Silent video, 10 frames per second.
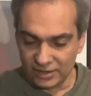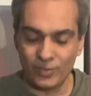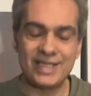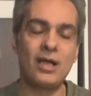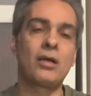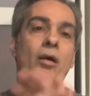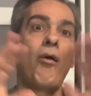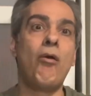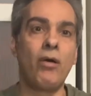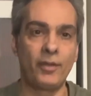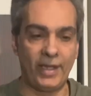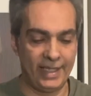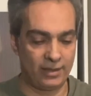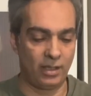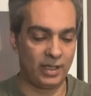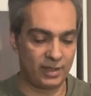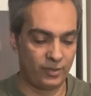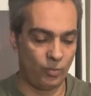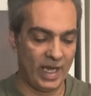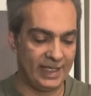that we got all that out of
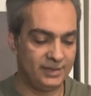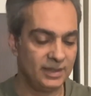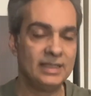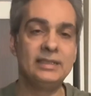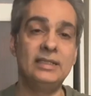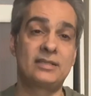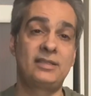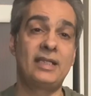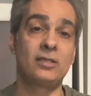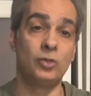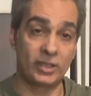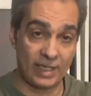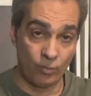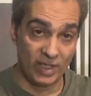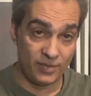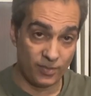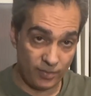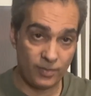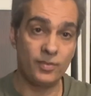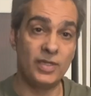the way, let's take a look at what
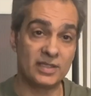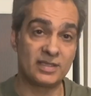this